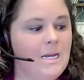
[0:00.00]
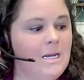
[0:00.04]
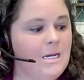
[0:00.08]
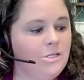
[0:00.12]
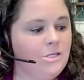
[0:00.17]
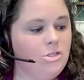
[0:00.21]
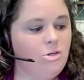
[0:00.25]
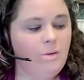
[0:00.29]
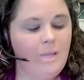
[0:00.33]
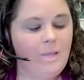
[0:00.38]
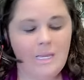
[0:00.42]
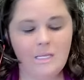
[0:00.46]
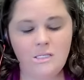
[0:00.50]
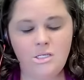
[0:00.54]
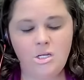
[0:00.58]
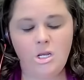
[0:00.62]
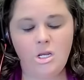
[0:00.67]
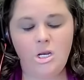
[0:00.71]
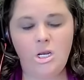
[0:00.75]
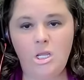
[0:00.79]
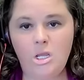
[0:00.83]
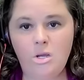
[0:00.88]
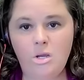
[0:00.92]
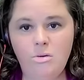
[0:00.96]
So kids
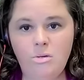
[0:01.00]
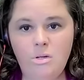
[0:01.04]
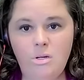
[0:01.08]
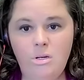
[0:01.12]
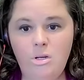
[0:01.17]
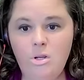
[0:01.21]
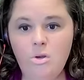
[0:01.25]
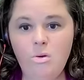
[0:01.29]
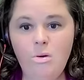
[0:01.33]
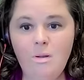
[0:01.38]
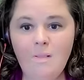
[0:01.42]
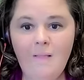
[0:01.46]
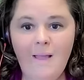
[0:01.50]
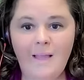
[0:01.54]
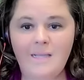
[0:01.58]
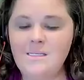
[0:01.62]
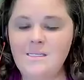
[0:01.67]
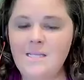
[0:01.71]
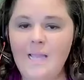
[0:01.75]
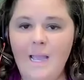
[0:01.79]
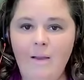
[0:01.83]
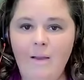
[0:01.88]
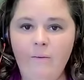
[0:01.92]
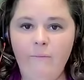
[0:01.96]
could u- utilize
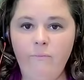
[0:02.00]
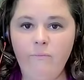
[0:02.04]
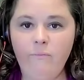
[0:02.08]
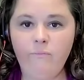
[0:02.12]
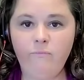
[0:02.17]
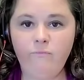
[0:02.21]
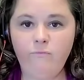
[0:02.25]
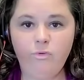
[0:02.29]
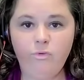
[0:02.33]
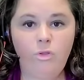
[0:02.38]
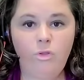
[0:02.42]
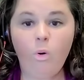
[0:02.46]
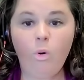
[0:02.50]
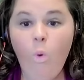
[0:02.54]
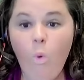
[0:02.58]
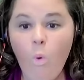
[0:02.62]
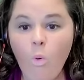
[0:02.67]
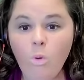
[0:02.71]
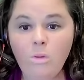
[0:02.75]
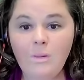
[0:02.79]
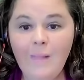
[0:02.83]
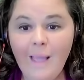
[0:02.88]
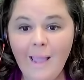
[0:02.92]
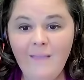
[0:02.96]
that for their
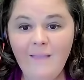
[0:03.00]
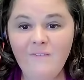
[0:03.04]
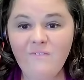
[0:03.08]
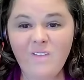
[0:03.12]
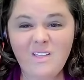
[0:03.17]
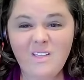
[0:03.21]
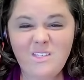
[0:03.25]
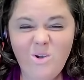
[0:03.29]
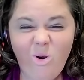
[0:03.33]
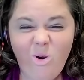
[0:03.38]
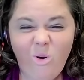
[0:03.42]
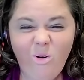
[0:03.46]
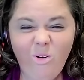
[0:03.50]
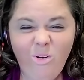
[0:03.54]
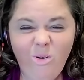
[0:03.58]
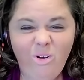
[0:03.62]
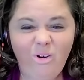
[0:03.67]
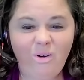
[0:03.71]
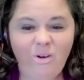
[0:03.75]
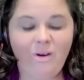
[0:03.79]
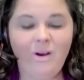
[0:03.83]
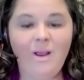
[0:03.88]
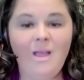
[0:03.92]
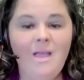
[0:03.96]
whole life. It's
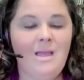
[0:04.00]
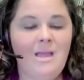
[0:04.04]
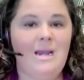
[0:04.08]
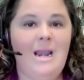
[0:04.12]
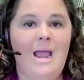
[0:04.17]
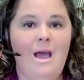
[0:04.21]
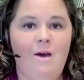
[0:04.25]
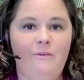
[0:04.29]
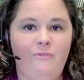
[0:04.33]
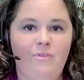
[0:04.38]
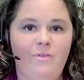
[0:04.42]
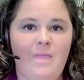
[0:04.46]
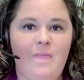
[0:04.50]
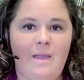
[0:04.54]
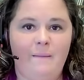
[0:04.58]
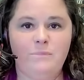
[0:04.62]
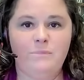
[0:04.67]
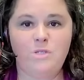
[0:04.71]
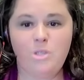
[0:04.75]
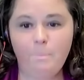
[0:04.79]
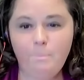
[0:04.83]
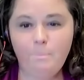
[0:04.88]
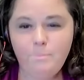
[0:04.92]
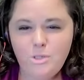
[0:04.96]
harder now for them
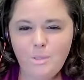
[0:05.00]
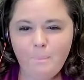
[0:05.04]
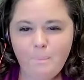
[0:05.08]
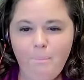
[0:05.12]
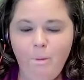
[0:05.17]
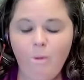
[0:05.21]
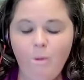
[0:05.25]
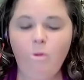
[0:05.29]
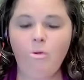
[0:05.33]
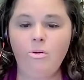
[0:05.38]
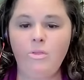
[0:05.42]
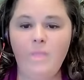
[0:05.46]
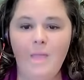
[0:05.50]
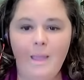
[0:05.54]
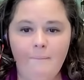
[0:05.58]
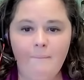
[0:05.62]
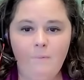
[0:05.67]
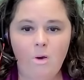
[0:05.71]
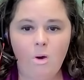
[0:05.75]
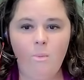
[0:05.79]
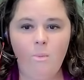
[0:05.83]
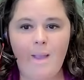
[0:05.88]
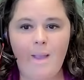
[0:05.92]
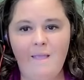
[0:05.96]
to, to pull them
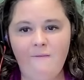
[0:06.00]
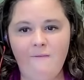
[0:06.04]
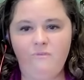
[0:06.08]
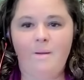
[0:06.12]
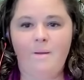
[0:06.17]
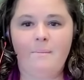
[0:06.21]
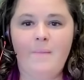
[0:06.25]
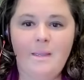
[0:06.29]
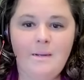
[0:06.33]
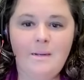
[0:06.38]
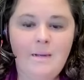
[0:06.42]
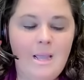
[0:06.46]
away from it,